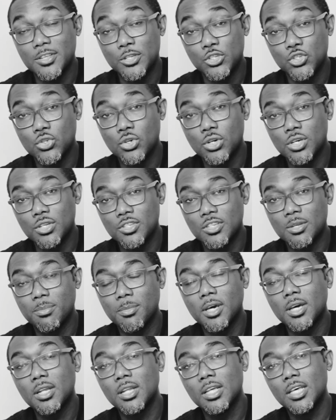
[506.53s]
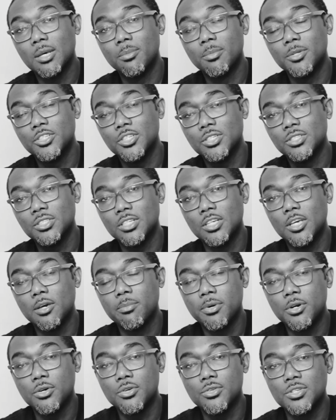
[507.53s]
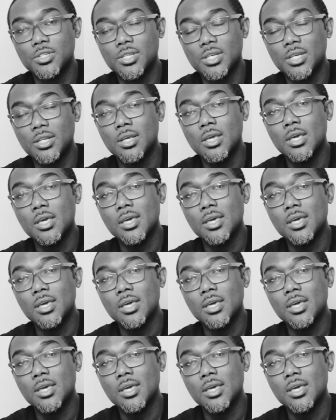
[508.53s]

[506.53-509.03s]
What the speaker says: saw some other images that you posted